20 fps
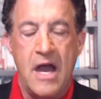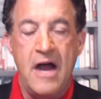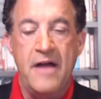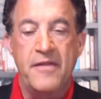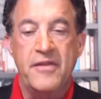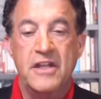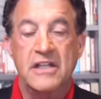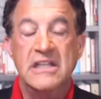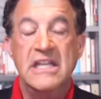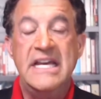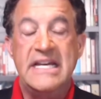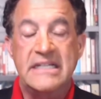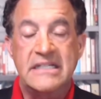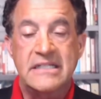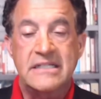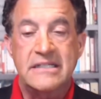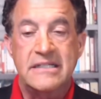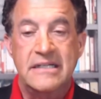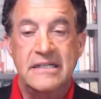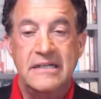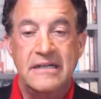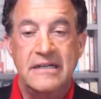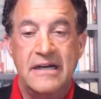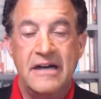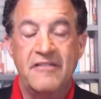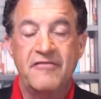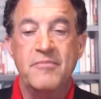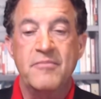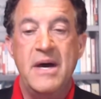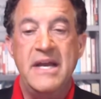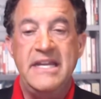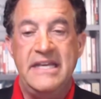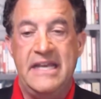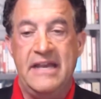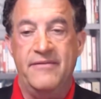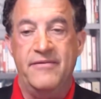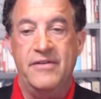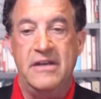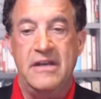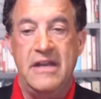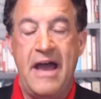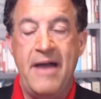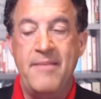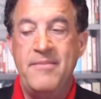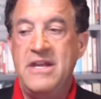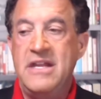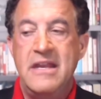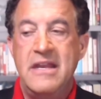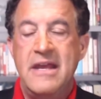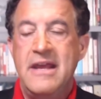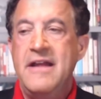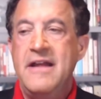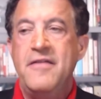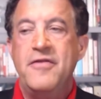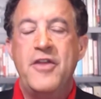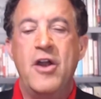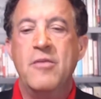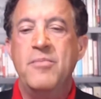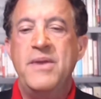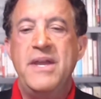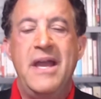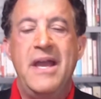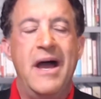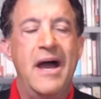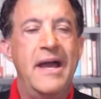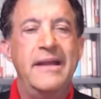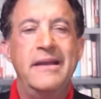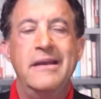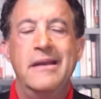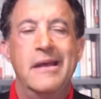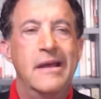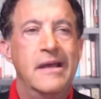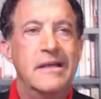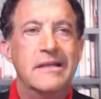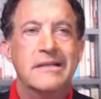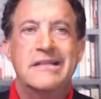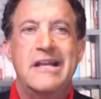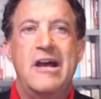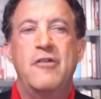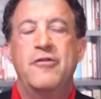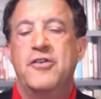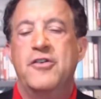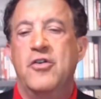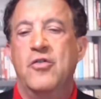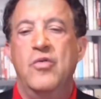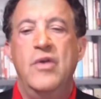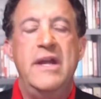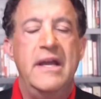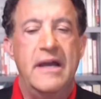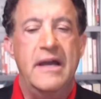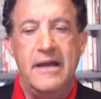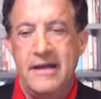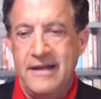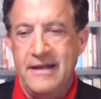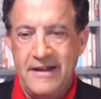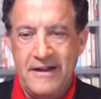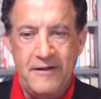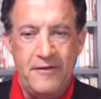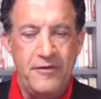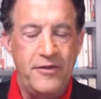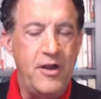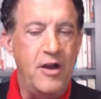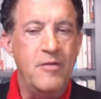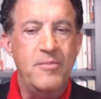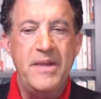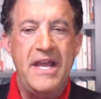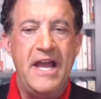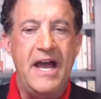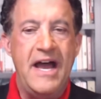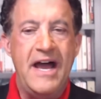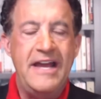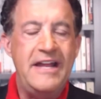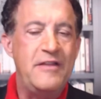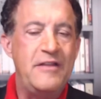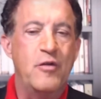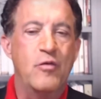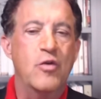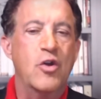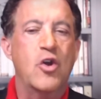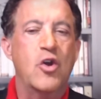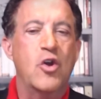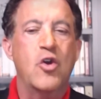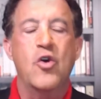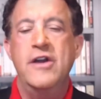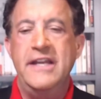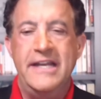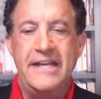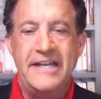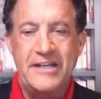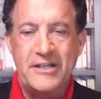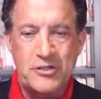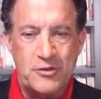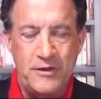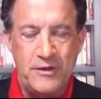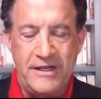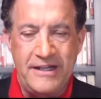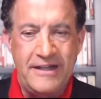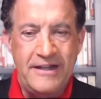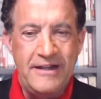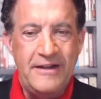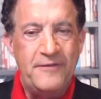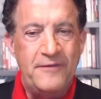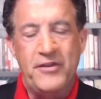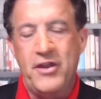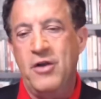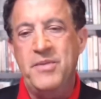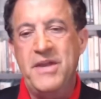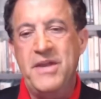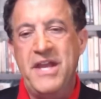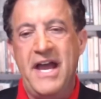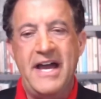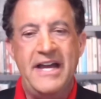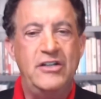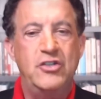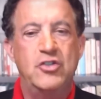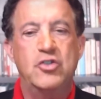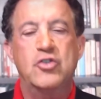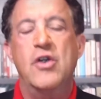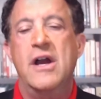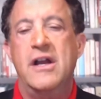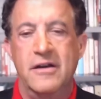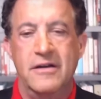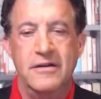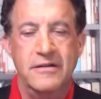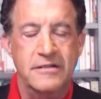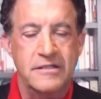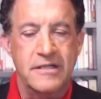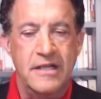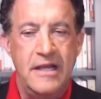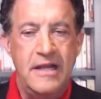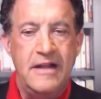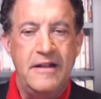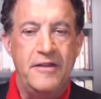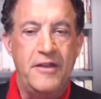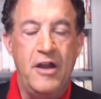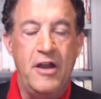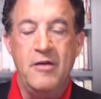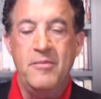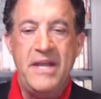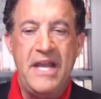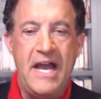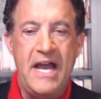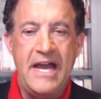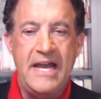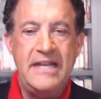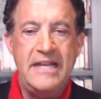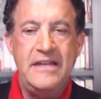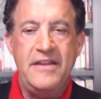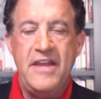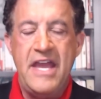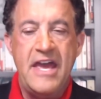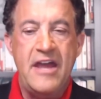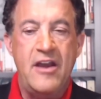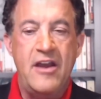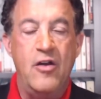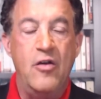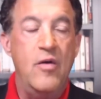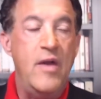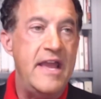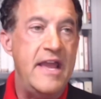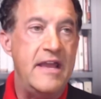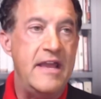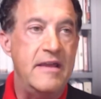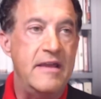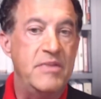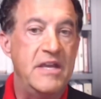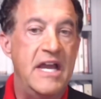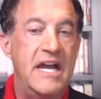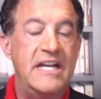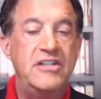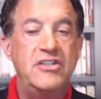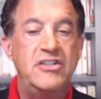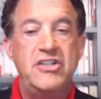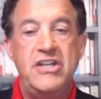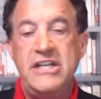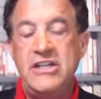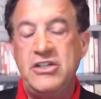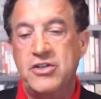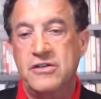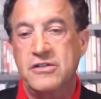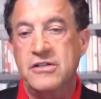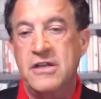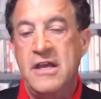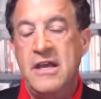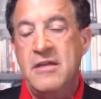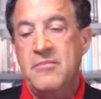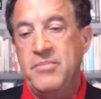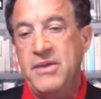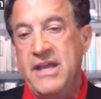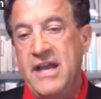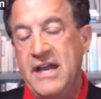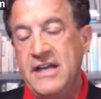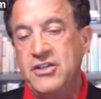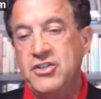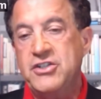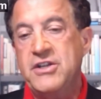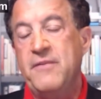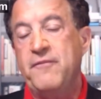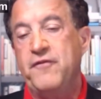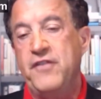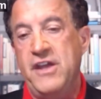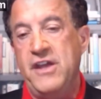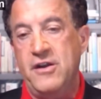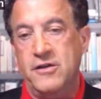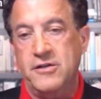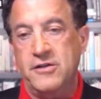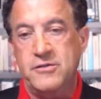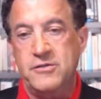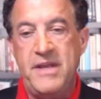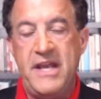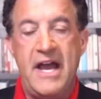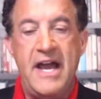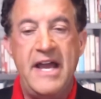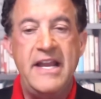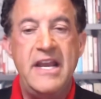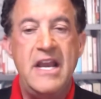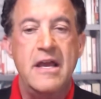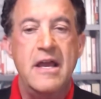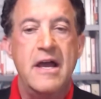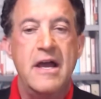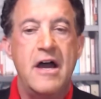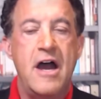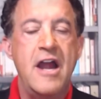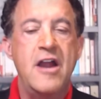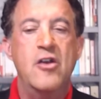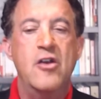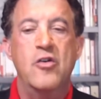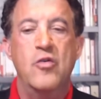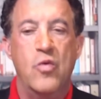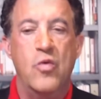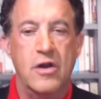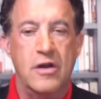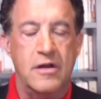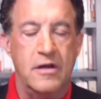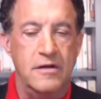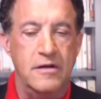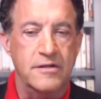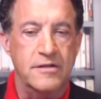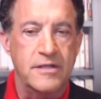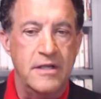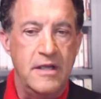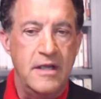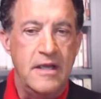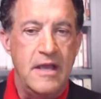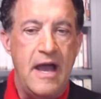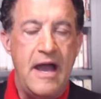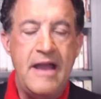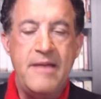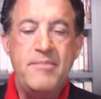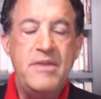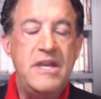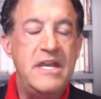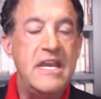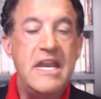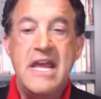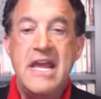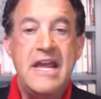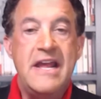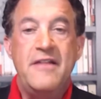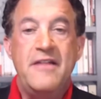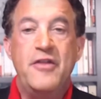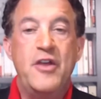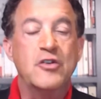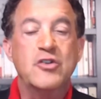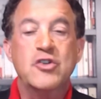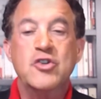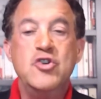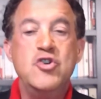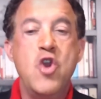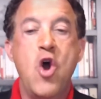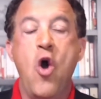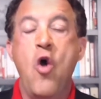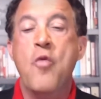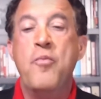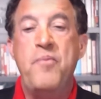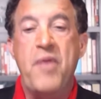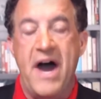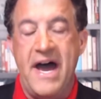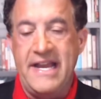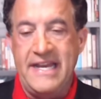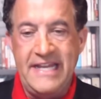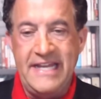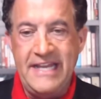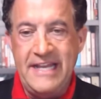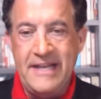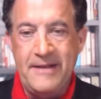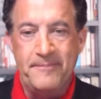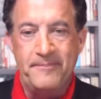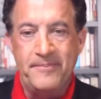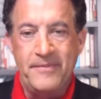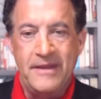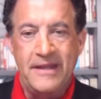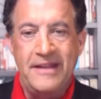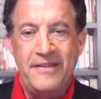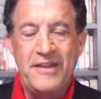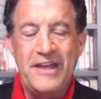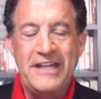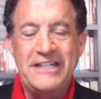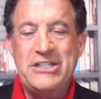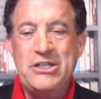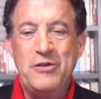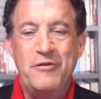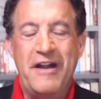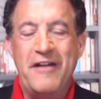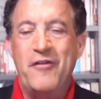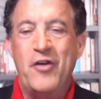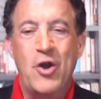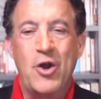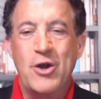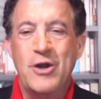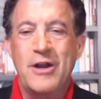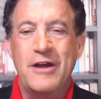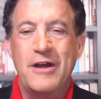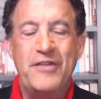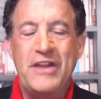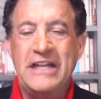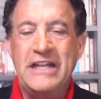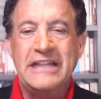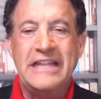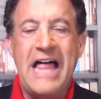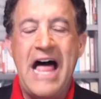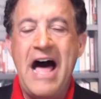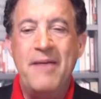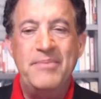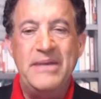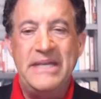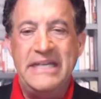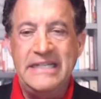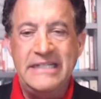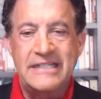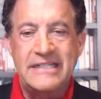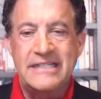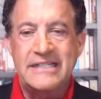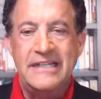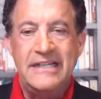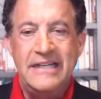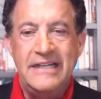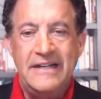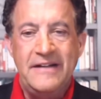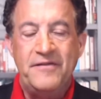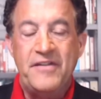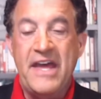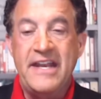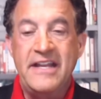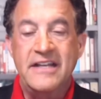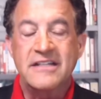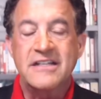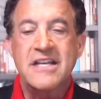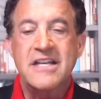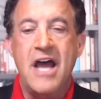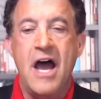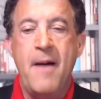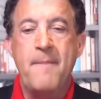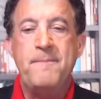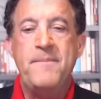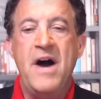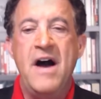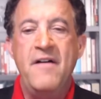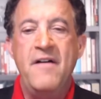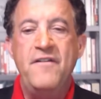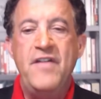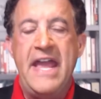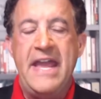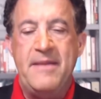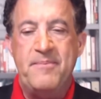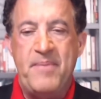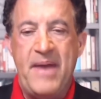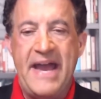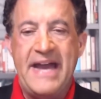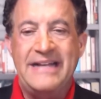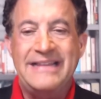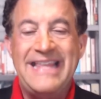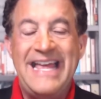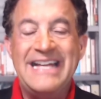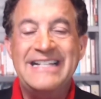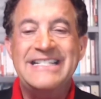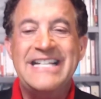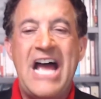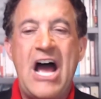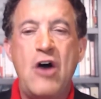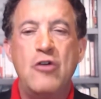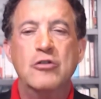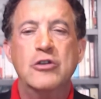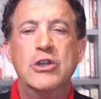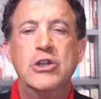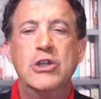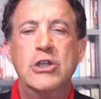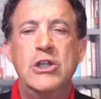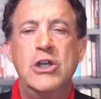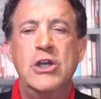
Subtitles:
on the list of money given. I mean, they're behind South Korea. They're behind the recording industry. They're behind truckers. They're behind the NRA, behind teachers, behind shipfitters, behind iron workers. I mean, there's nobody that you've ever heard of that lobbies that isn't above AIPAC. That's how